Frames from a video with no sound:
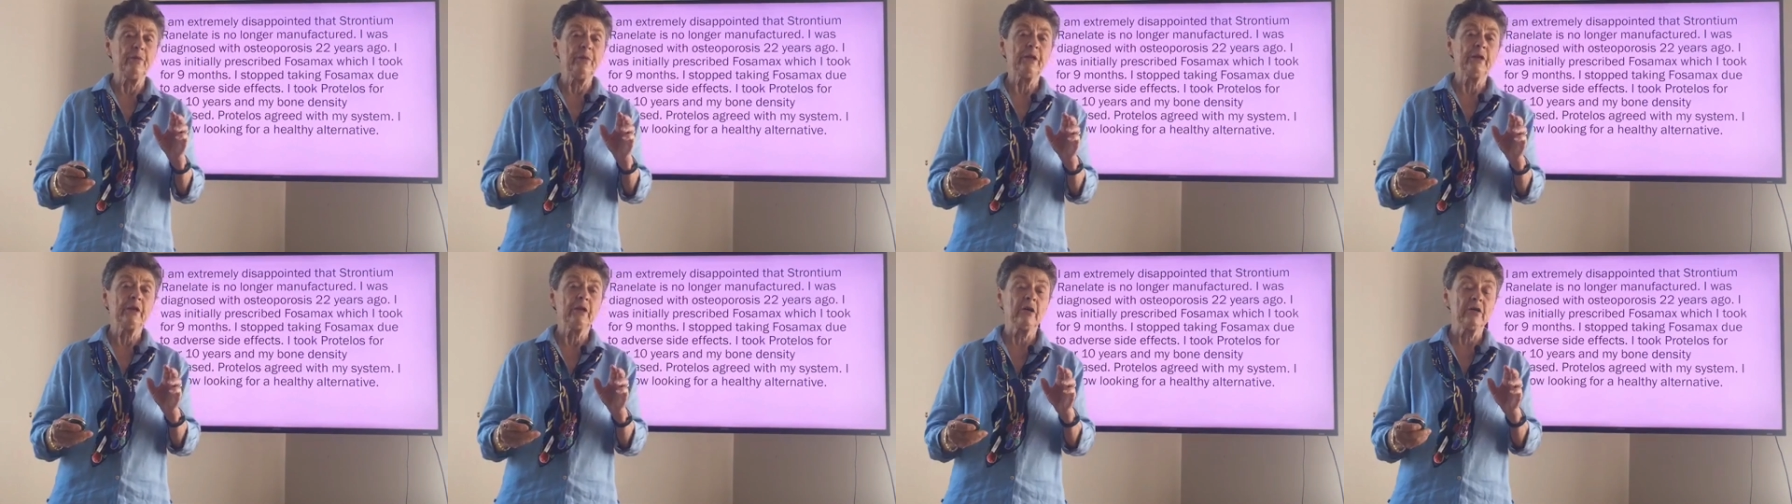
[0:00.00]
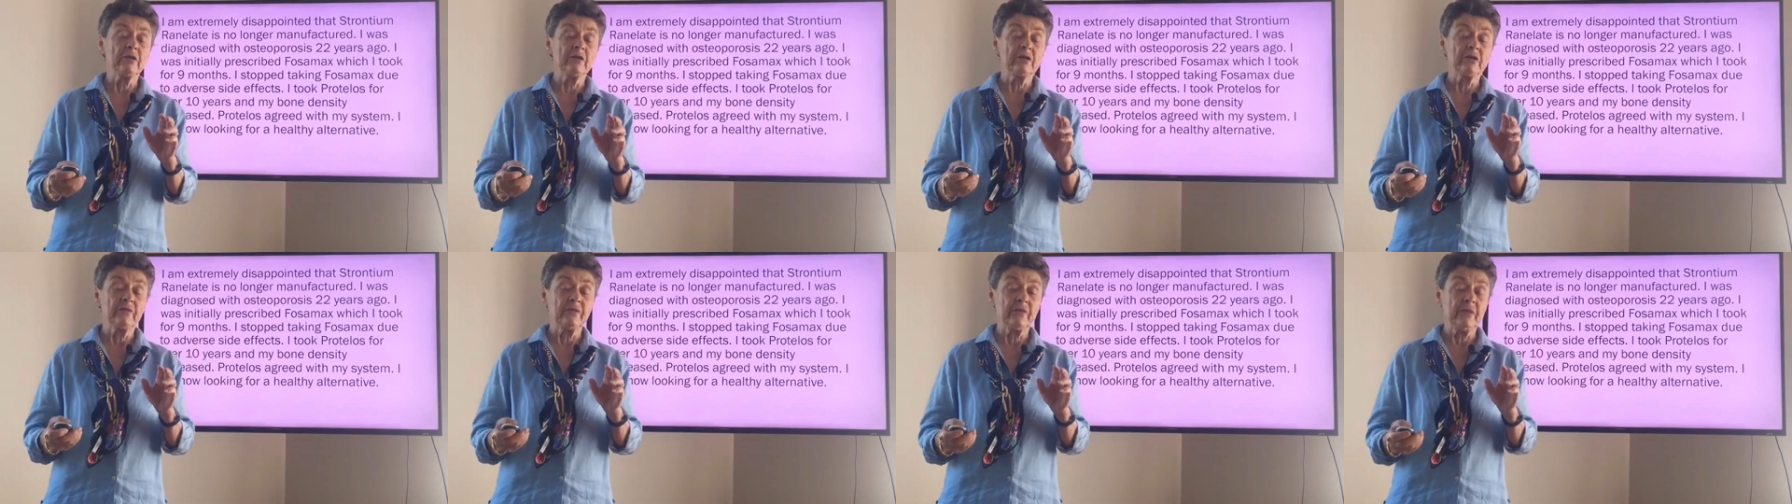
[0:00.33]

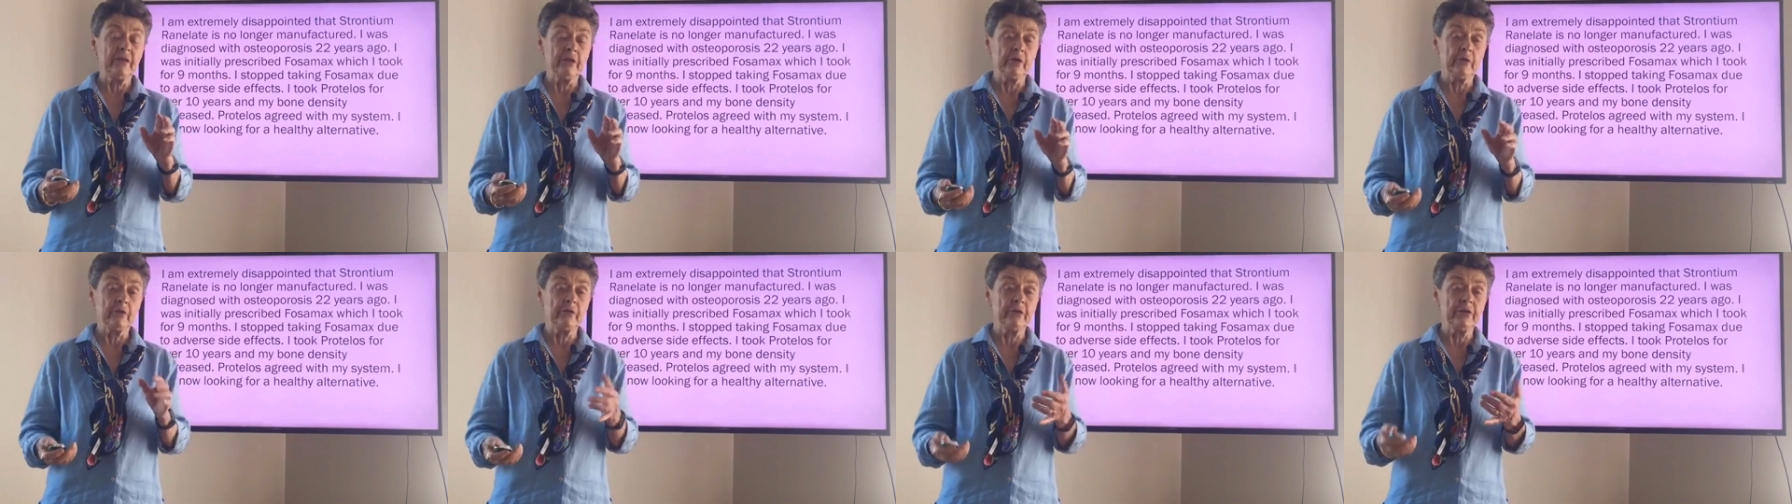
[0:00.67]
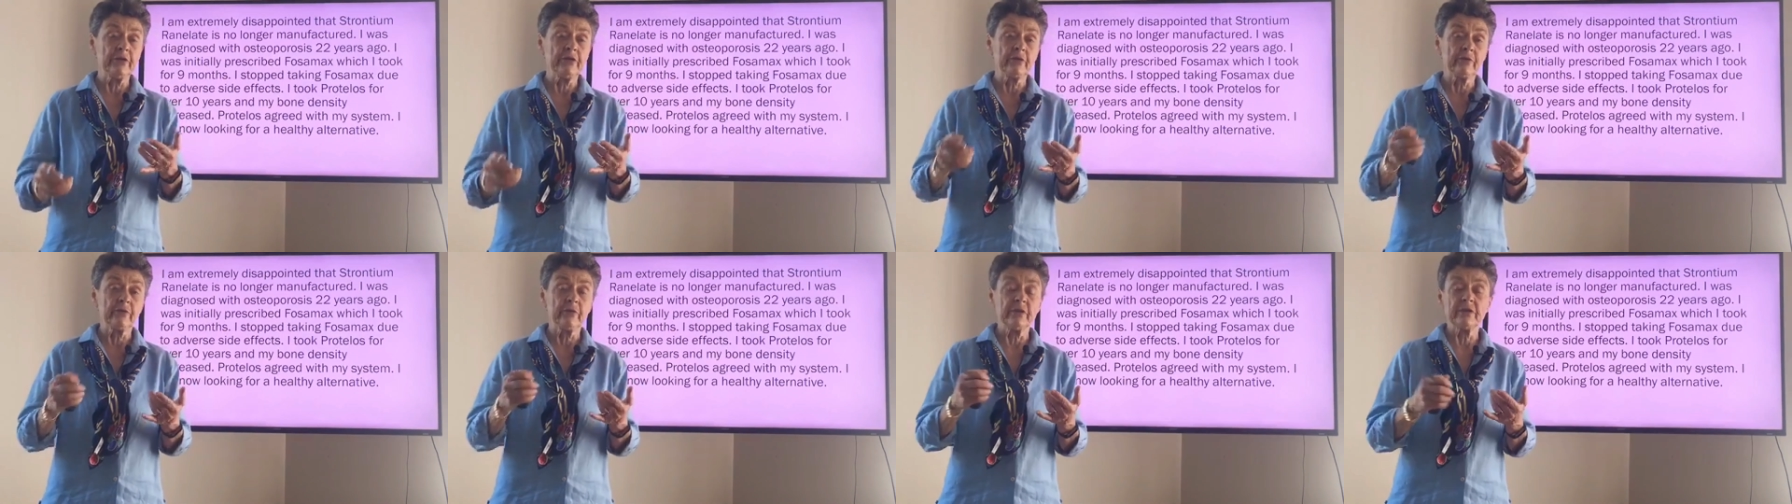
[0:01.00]
because of the
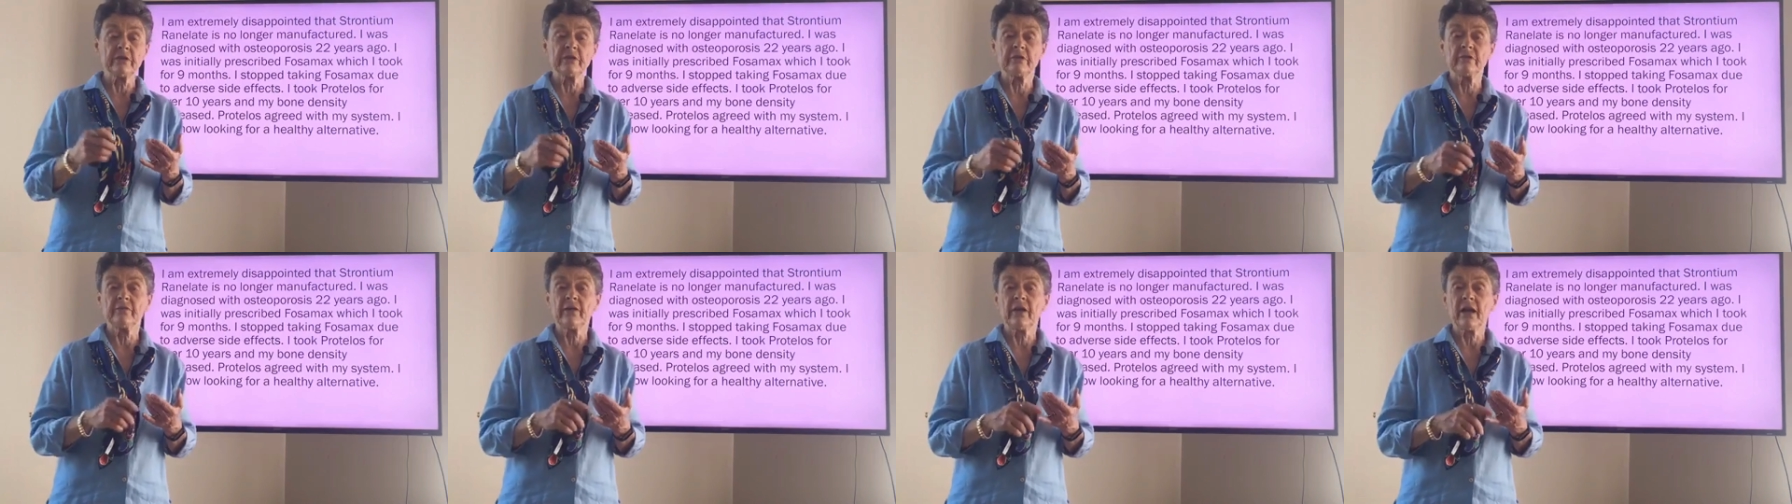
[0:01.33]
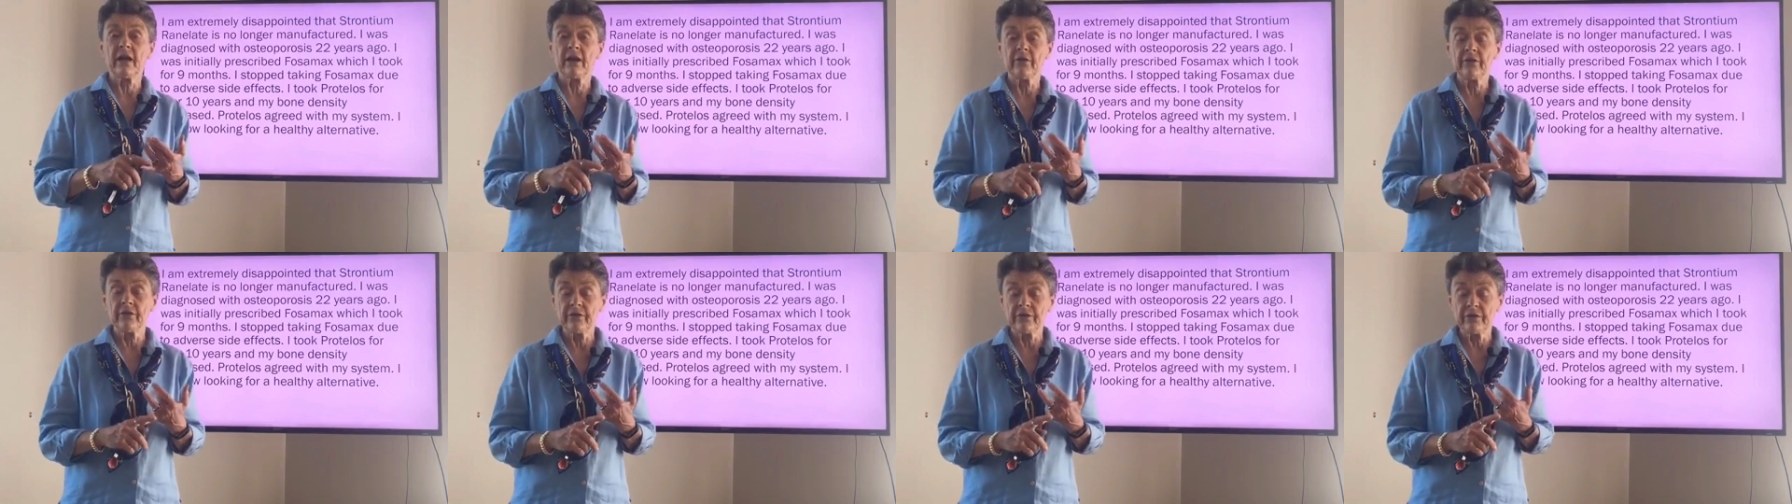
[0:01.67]
increased risk of
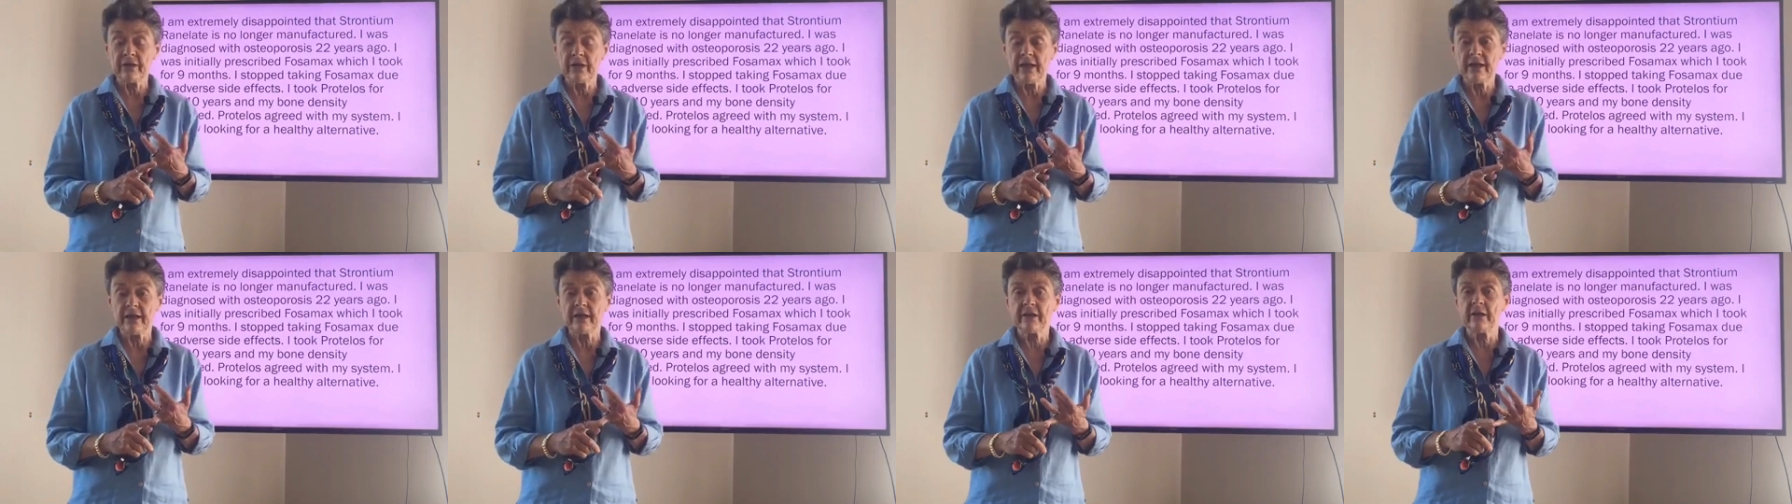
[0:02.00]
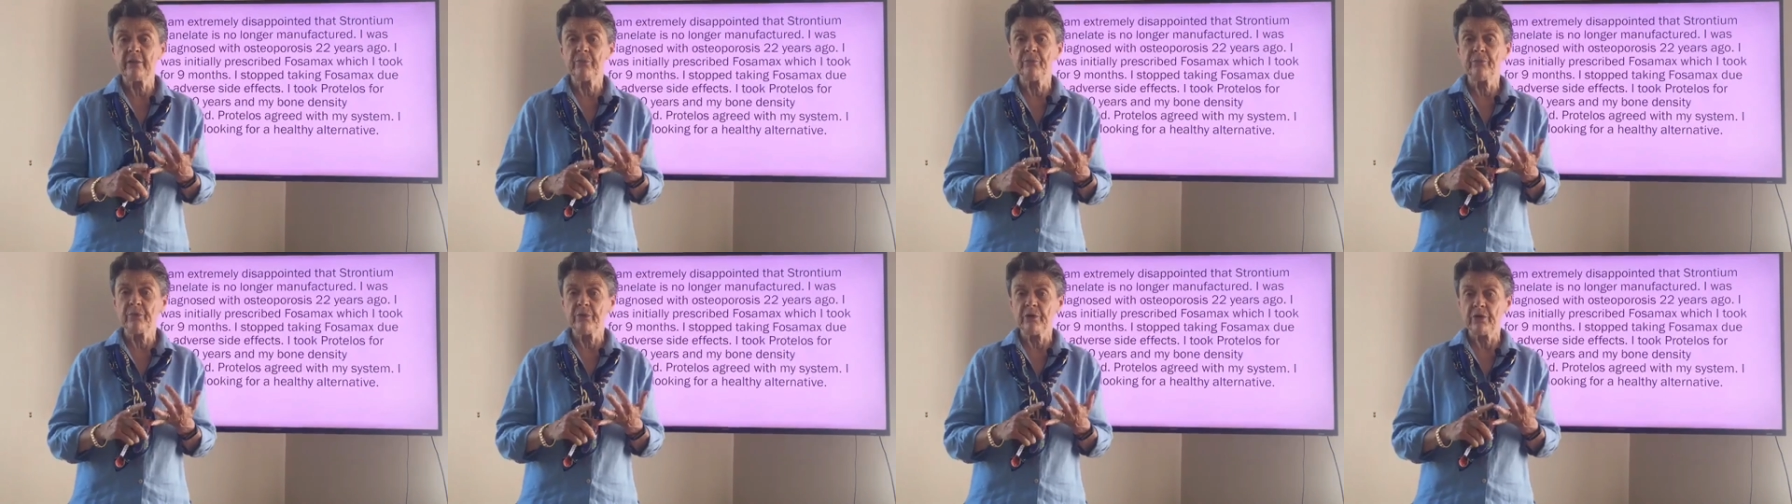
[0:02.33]
heart attack
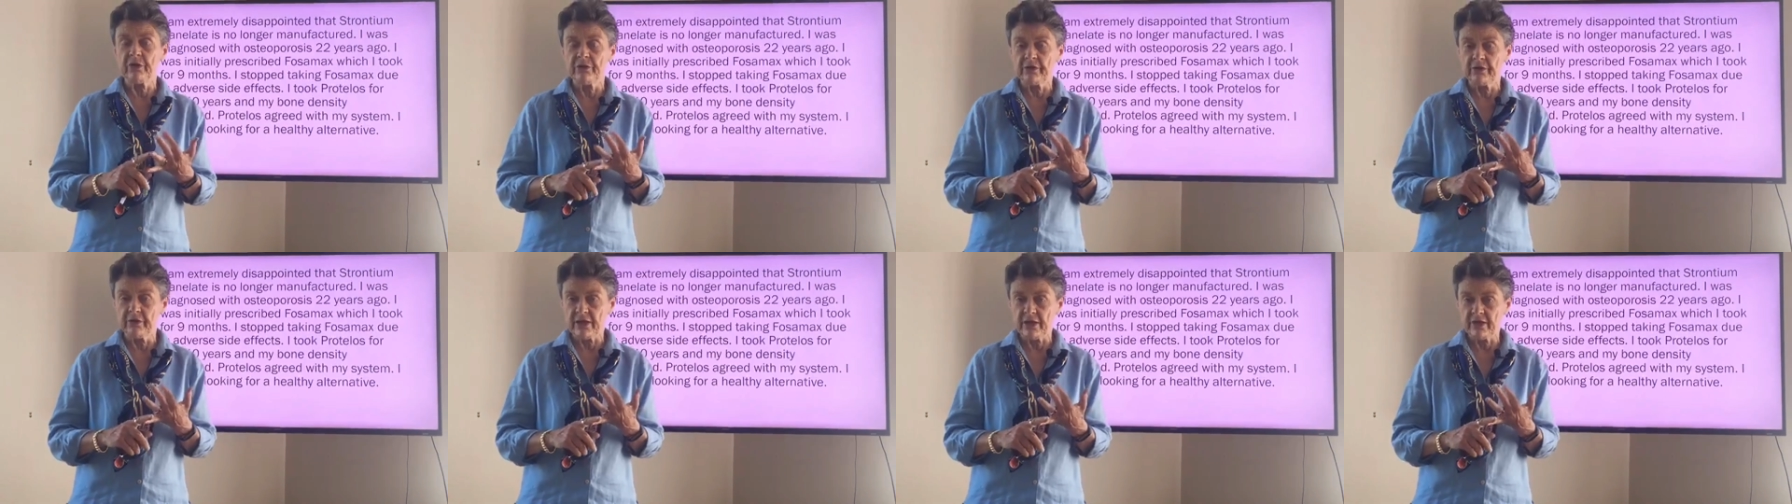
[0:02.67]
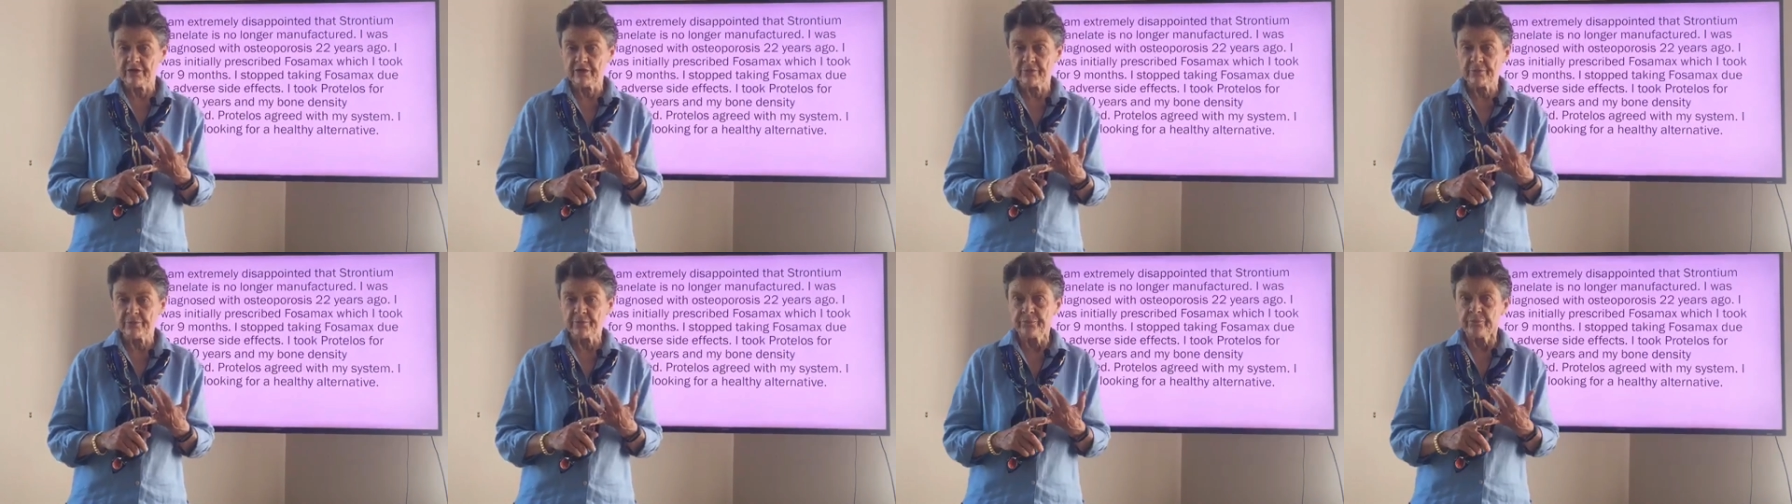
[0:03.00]
and blood
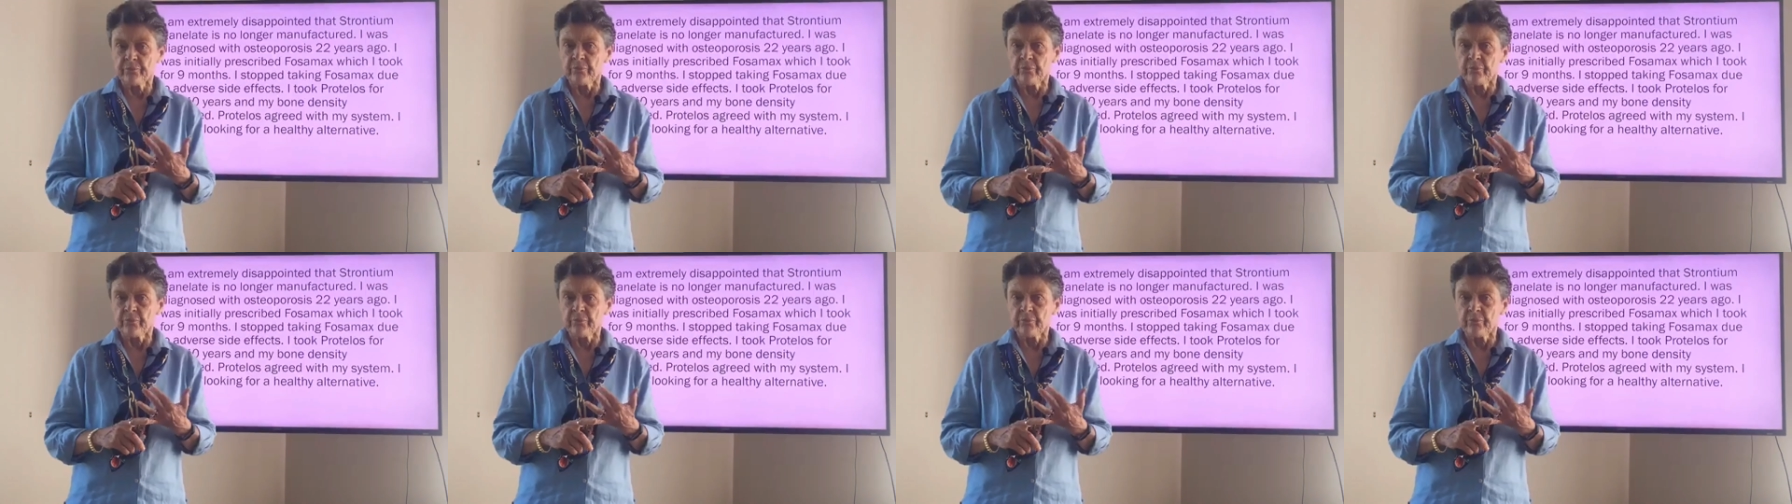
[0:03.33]
clots.